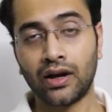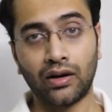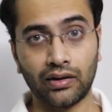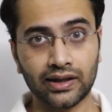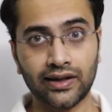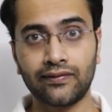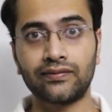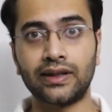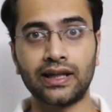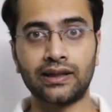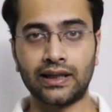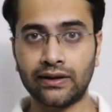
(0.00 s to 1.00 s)
or if
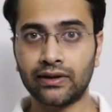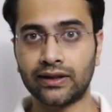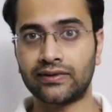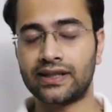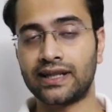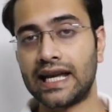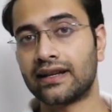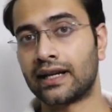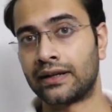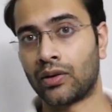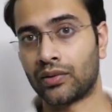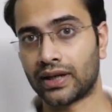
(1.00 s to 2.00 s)
they even if they take
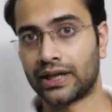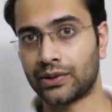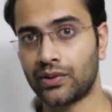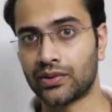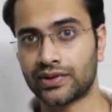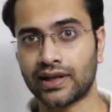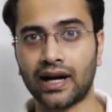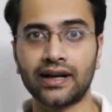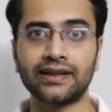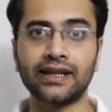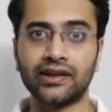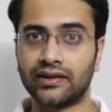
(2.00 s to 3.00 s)
an online course
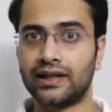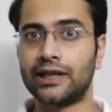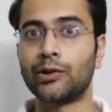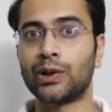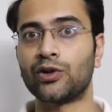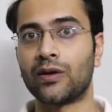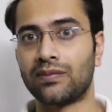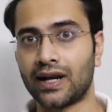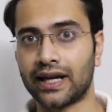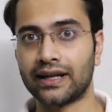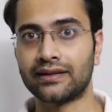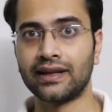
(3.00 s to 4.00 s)
are they really going to
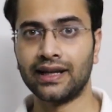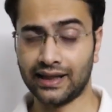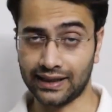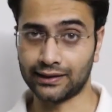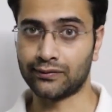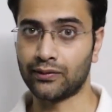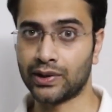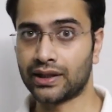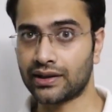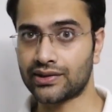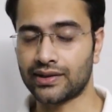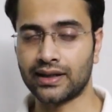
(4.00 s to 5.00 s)
apply it in the food
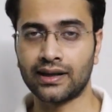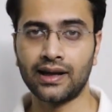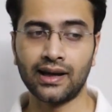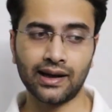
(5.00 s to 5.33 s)
industry